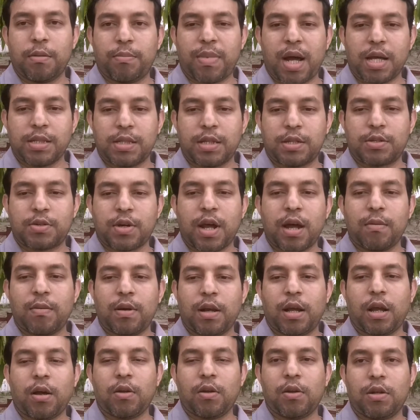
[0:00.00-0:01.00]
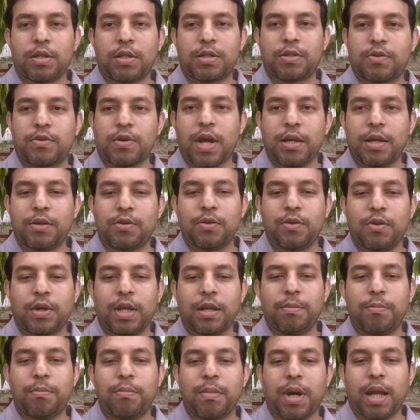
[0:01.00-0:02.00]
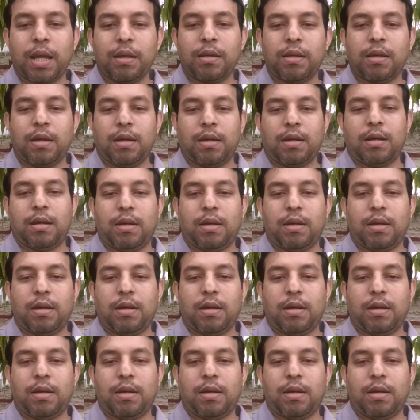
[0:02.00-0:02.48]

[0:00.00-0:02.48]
a budget traveler, I always try to give my